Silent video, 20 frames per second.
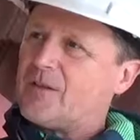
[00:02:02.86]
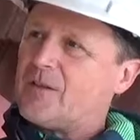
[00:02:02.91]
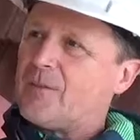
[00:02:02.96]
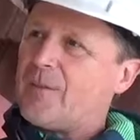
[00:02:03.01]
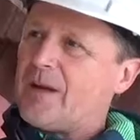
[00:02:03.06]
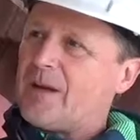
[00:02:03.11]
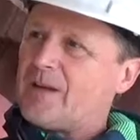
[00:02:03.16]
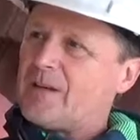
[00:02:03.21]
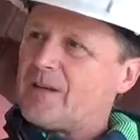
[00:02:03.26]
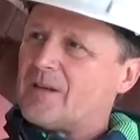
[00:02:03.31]
the
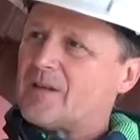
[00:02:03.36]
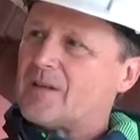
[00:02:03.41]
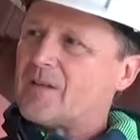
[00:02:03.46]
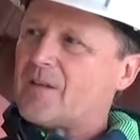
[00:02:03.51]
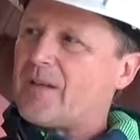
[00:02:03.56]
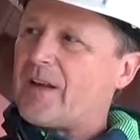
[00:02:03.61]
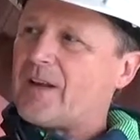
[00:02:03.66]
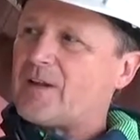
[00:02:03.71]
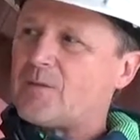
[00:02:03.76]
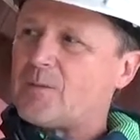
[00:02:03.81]
maintenance.
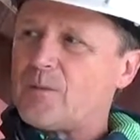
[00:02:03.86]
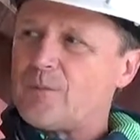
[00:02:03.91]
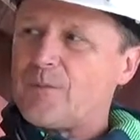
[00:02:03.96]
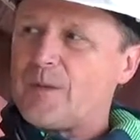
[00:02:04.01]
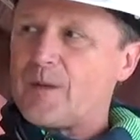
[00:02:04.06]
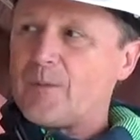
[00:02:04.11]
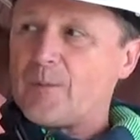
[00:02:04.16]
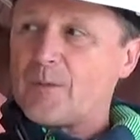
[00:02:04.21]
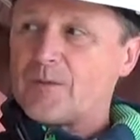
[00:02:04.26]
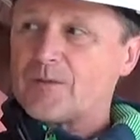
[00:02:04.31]
So that's when
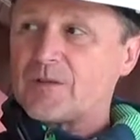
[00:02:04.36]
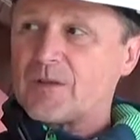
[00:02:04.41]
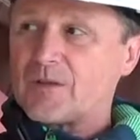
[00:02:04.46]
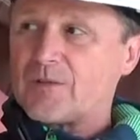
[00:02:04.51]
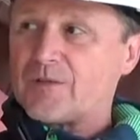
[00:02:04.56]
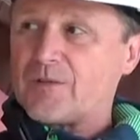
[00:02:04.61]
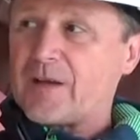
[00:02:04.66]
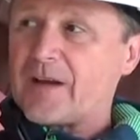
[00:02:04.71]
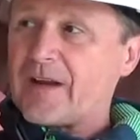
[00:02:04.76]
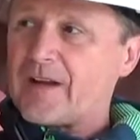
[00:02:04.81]
people
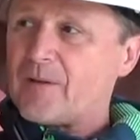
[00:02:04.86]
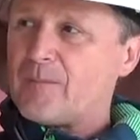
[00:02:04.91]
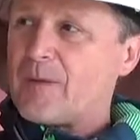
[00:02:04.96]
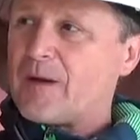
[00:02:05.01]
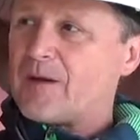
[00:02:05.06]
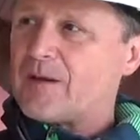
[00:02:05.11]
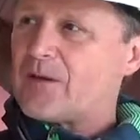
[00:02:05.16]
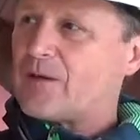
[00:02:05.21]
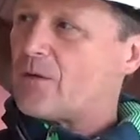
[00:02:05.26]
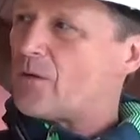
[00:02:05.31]
just forget
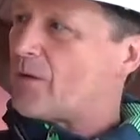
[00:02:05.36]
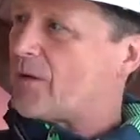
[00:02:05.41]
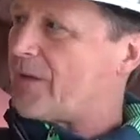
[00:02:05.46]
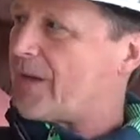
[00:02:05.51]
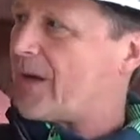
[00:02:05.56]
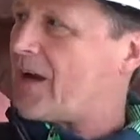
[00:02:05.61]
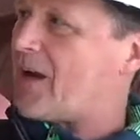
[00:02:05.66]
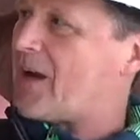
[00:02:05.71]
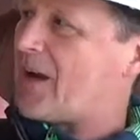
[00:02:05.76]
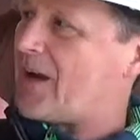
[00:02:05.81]
about it or
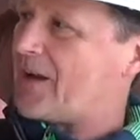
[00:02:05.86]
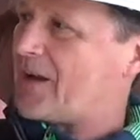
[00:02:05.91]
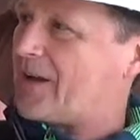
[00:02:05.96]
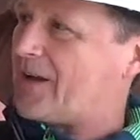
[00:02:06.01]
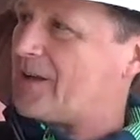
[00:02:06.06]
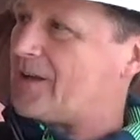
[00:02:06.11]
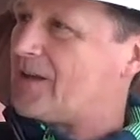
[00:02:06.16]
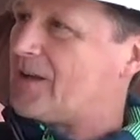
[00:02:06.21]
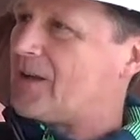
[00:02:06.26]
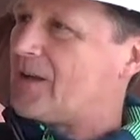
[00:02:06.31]
they hide
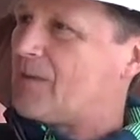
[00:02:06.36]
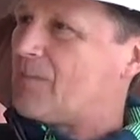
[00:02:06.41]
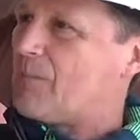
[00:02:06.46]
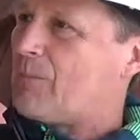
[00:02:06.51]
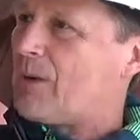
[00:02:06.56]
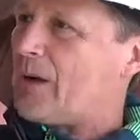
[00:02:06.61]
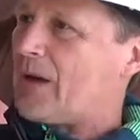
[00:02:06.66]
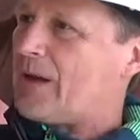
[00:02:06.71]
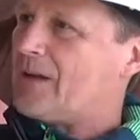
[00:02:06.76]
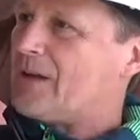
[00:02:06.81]
it.
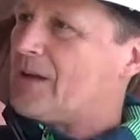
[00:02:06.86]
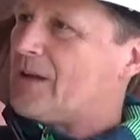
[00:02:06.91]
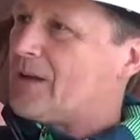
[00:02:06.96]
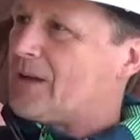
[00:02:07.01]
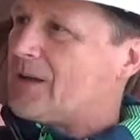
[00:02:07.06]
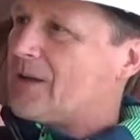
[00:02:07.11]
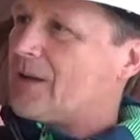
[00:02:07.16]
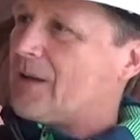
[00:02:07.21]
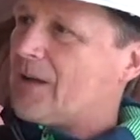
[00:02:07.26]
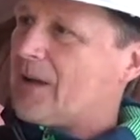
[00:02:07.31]
But
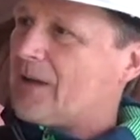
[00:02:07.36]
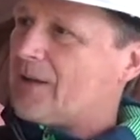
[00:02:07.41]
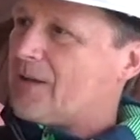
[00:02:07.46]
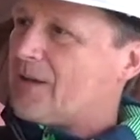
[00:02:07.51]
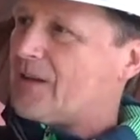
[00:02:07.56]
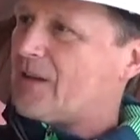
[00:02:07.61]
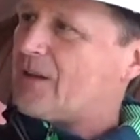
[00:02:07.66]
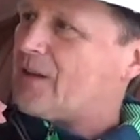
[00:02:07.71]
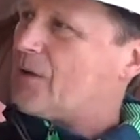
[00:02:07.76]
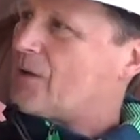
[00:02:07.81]
I
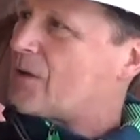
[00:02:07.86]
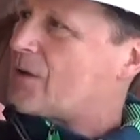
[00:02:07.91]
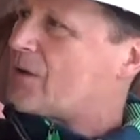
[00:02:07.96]
think your